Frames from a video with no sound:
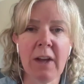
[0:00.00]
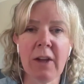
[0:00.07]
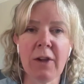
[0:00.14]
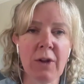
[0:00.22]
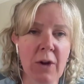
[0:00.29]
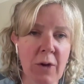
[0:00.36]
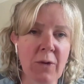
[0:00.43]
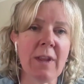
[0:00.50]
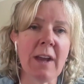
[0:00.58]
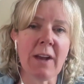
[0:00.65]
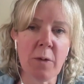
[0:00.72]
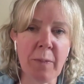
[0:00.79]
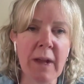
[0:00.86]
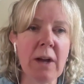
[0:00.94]
there
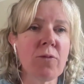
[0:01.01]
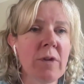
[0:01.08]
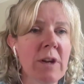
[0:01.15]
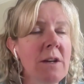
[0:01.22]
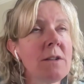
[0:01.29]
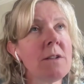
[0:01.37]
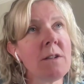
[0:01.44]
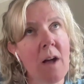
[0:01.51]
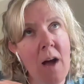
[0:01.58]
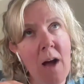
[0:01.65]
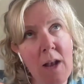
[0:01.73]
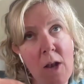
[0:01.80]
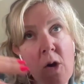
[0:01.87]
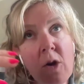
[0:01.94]
could be a real
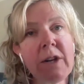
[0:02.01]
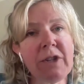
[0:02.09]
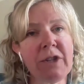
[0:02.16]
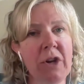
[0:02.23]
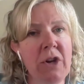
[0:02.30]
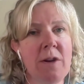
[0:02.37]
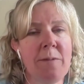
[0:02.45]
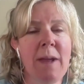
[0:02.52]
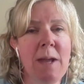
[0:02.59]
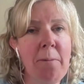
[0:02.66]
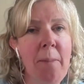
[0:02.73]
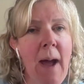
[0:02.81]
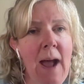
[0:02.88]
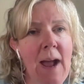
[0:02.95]
longer term
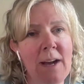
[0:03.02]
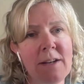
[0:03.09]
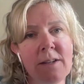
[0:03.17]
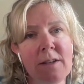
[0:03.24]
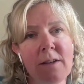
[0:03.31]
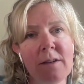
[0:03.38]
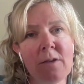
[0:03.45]
impact